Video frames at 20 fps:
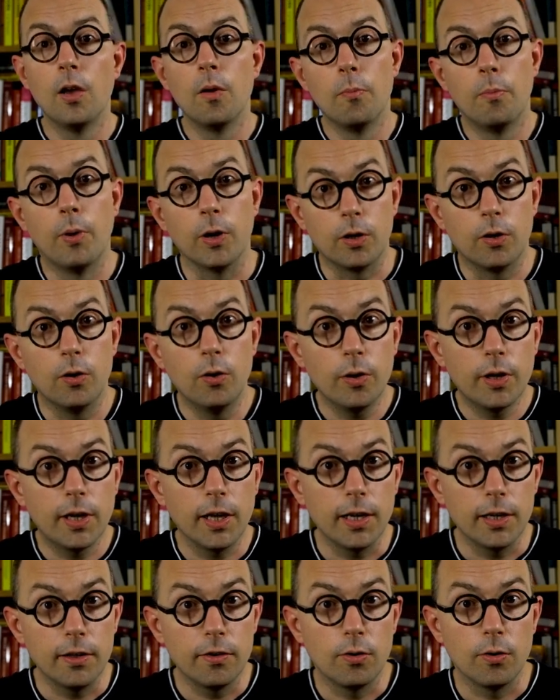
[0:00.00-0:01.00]
But
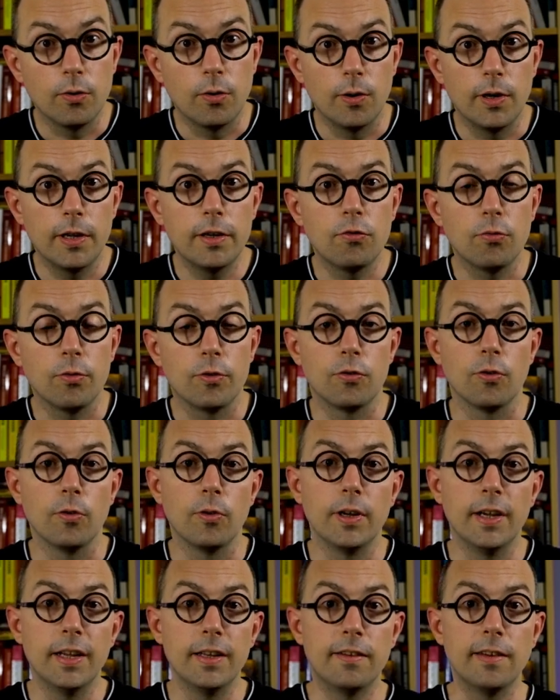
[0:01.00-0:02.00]
looking into the literature,
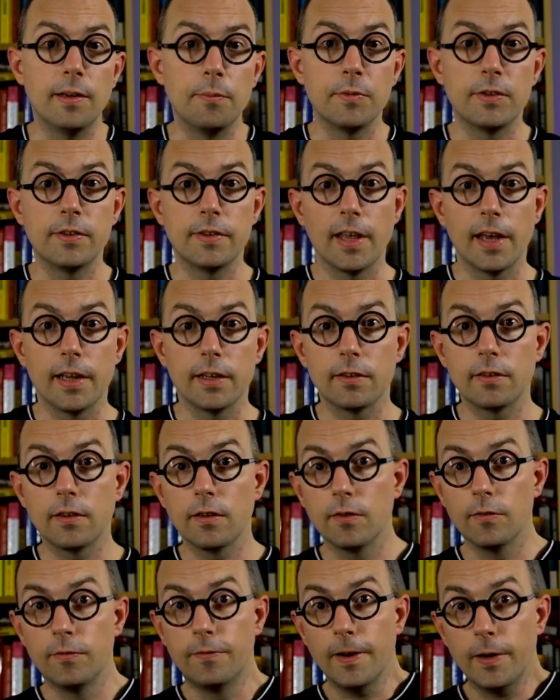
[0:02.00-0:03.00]
it seems that
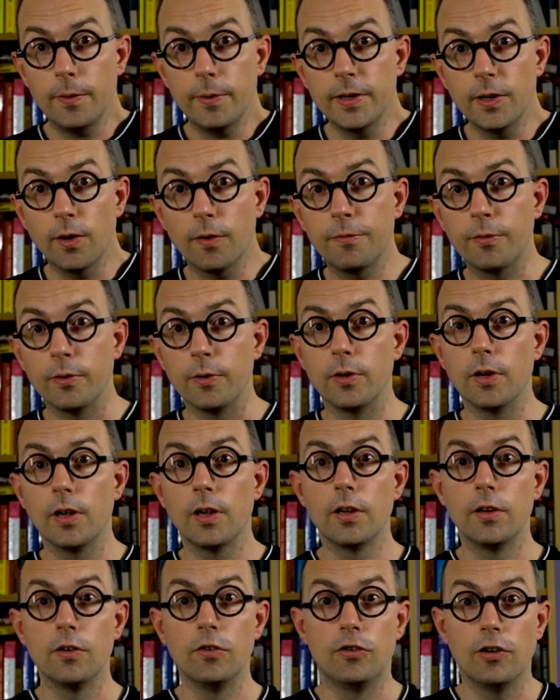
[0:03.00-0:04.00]
very often
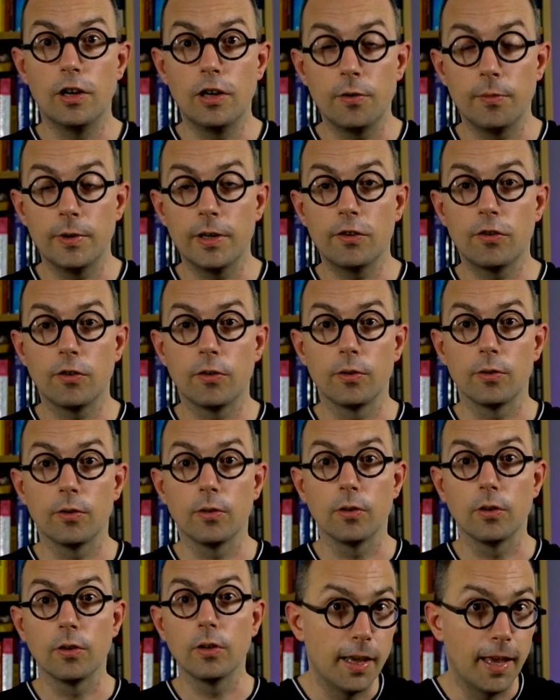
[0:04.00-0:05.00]

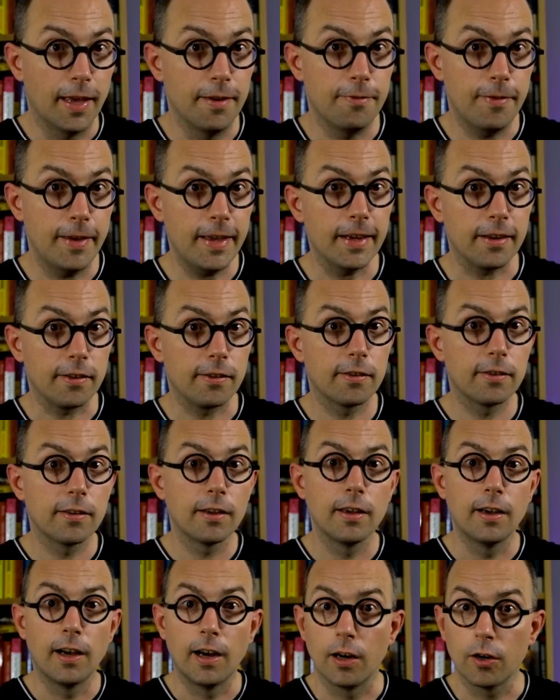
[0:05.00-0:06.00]
generational
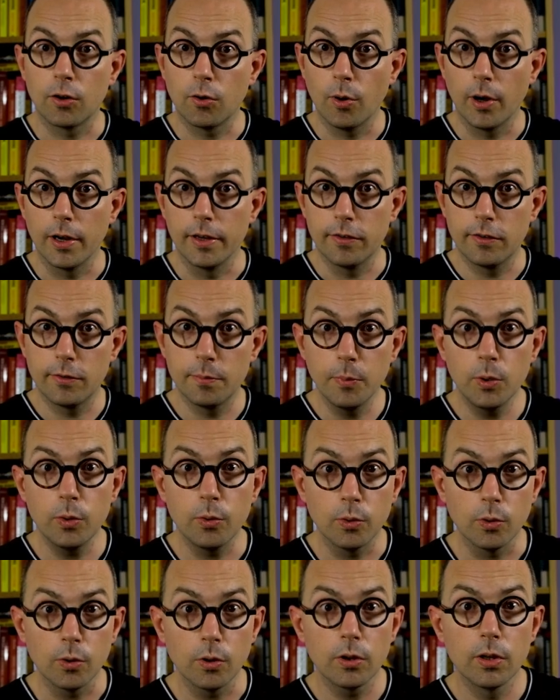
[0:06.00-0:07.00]
effects are quite
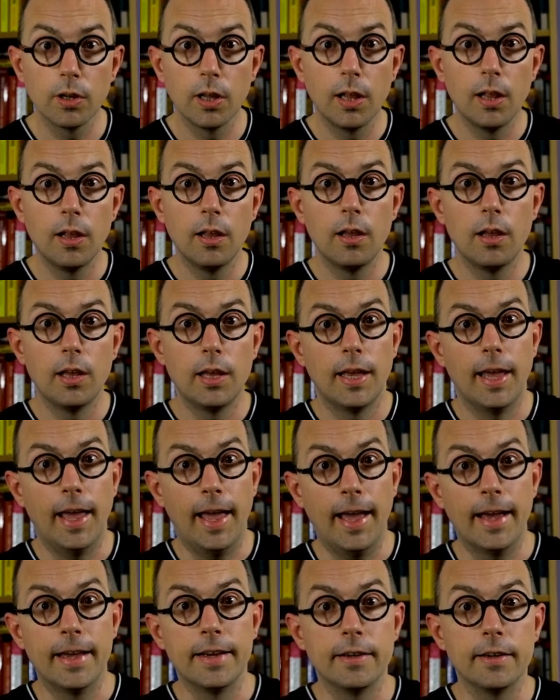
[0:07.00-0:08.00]
small,
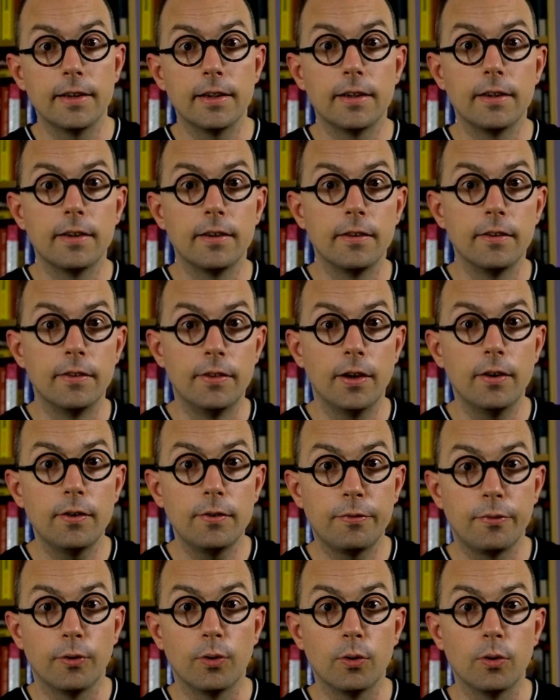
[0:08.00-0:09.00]
and
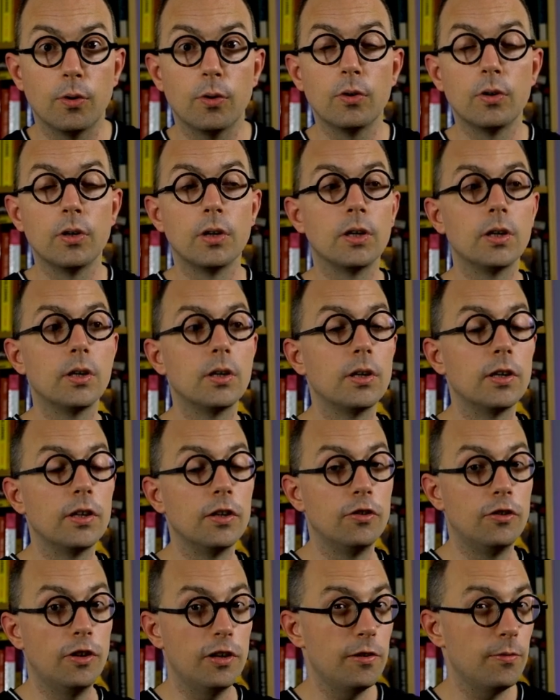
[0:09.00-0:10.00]
therefore
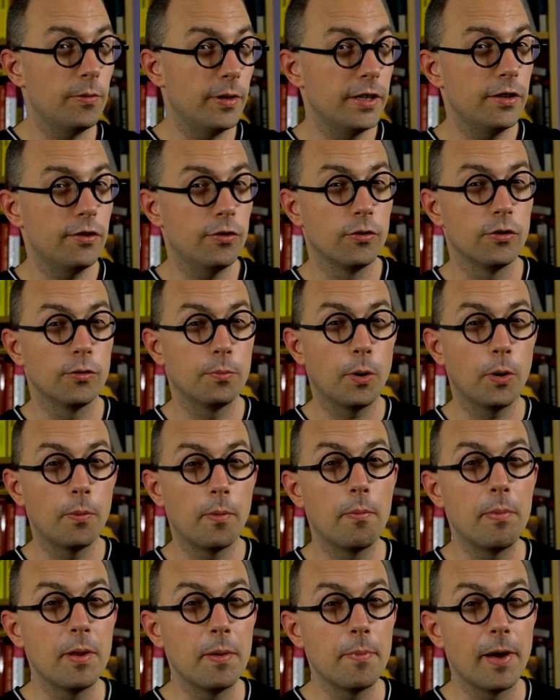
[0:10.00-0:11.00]
generations
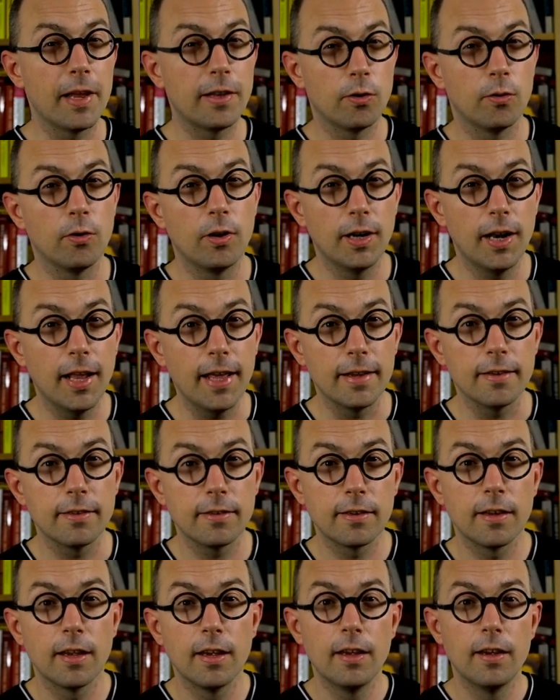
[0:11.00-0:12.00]
probably matter
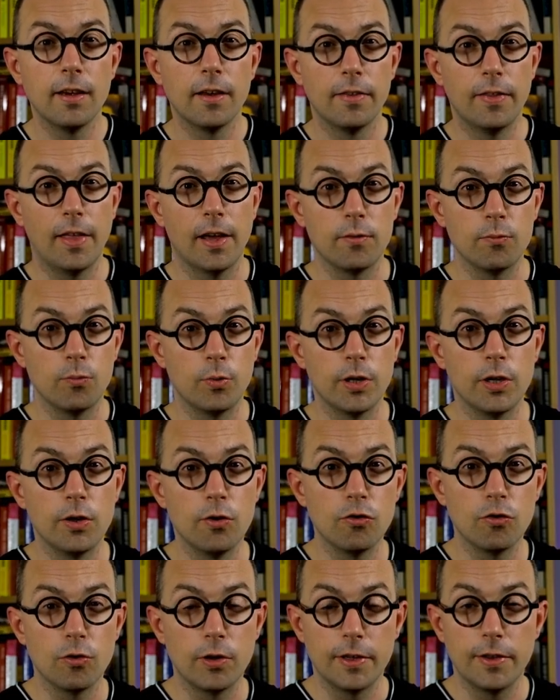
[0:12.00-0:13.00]
less than we
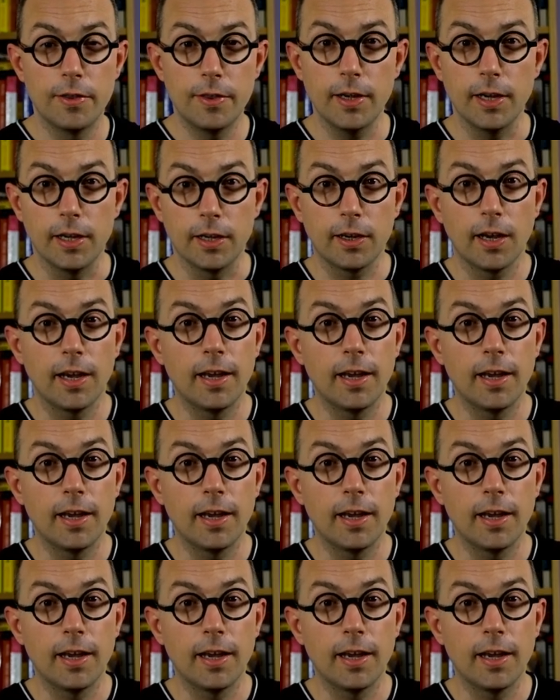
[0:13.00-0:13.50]
usually think,